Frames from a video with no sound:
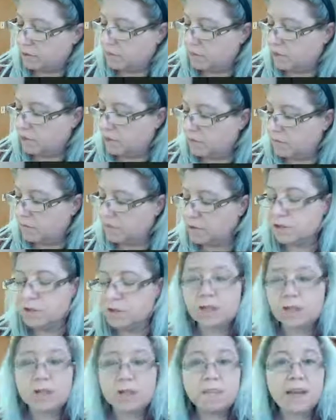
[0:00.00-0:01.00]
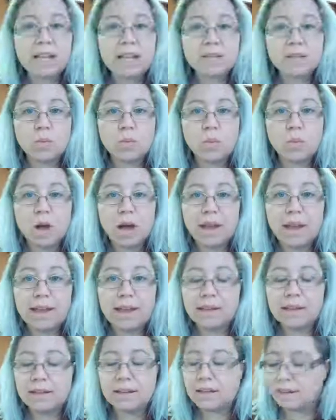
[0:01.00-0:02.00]
Okay. The first term has the
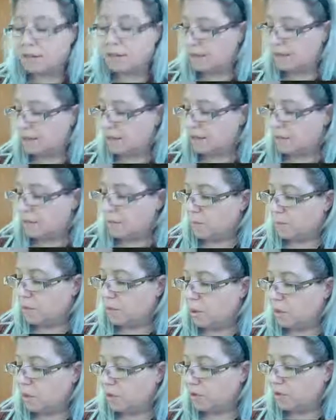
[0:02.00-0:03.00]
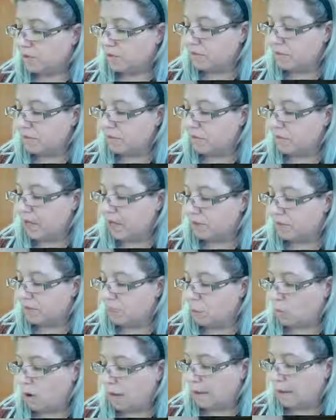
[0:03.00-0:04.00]
y. Both of them have
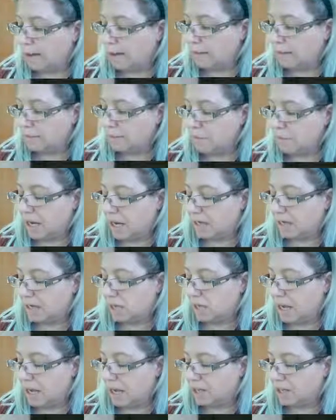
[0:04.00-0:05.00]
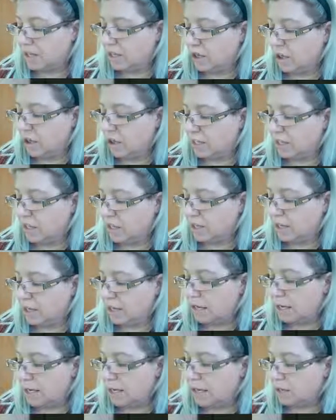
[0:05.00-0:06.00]
the y minus 5 in common,
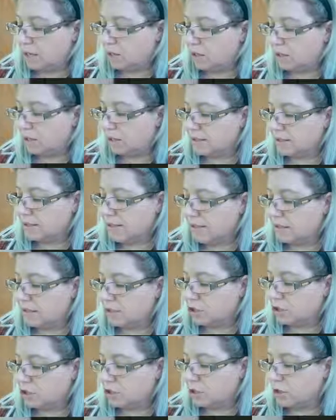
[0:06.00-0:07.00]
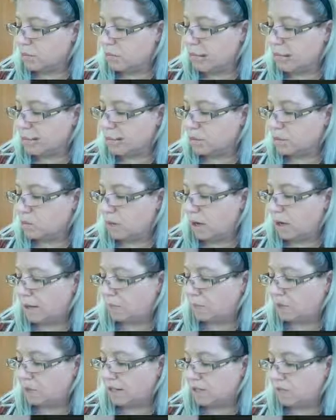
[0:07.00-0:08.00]
and then the second term has the y
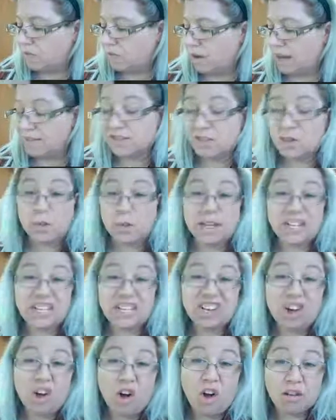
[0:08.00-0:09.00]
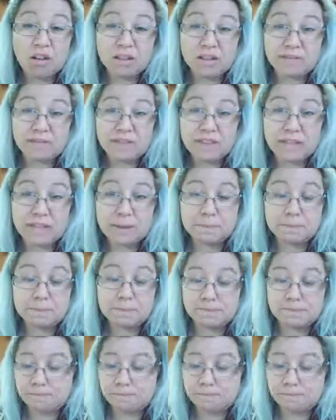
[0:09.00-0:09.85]
plus 5. So I need all of them.